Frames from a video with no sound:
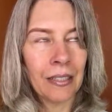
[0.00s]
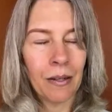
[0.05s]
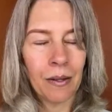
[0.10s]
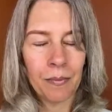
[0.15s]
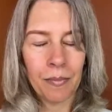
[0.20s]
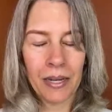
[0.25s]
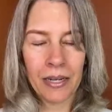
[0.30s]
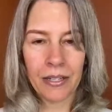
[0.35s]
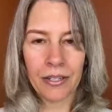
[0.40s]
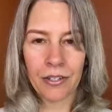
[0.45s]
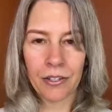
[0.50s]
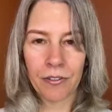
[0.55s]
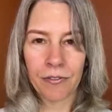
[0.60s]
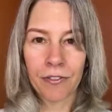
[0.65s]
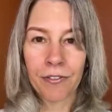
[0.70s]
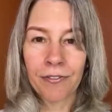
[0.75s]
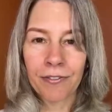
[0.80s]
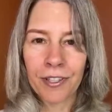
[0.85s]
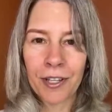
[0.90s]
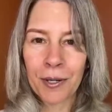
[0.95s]
Mine's
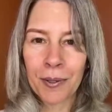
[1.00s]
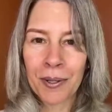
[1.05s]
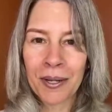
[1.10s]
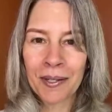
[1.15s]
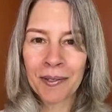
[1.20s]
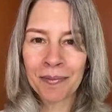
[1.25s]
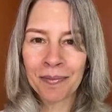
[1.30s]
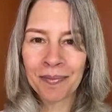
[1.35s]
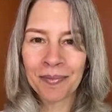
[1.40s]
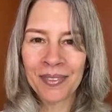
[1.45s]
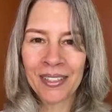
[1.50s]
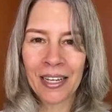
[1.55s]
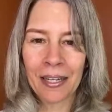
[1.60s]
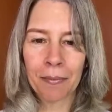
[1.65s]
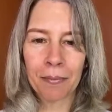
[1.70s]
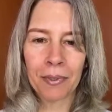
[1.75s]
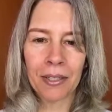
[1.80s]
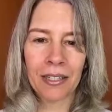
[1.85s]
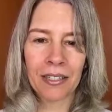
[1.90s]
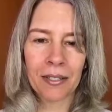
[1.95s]
overflowing,
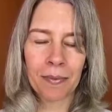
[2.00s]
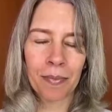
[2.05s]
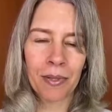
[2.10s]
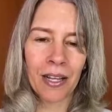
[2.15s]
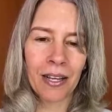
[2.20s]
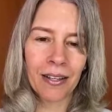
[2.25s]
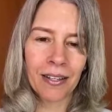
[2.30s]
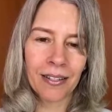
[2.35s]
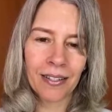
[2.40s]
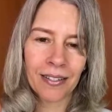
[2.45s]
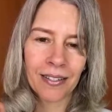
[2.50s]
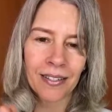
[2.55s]
10 plus plus.